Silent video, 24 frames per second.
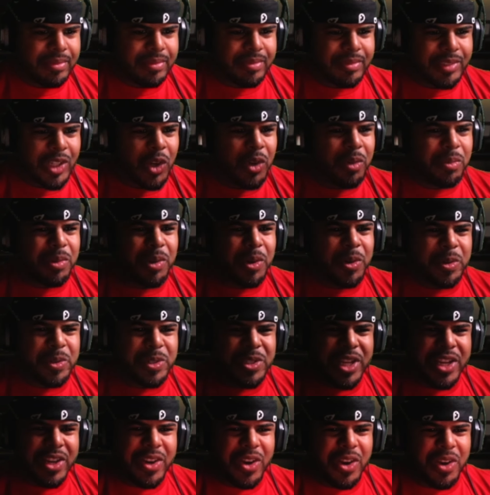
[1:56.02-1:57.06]
Oh, who's
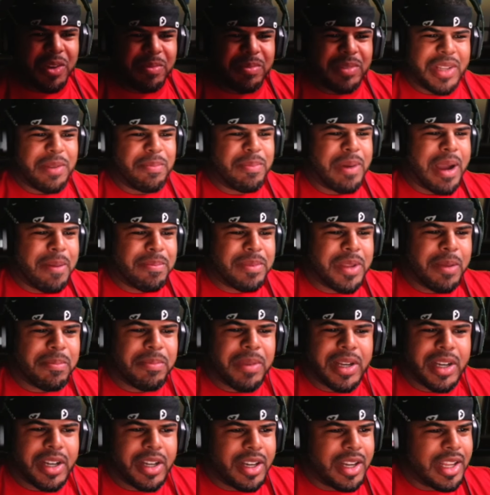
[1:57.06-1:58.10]
it? Oh, they popped up on
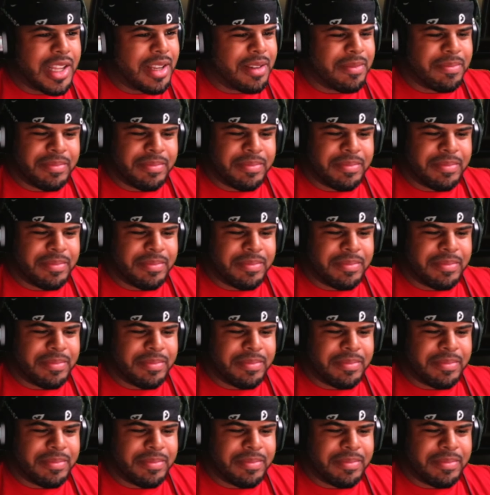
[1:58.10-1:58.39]
another.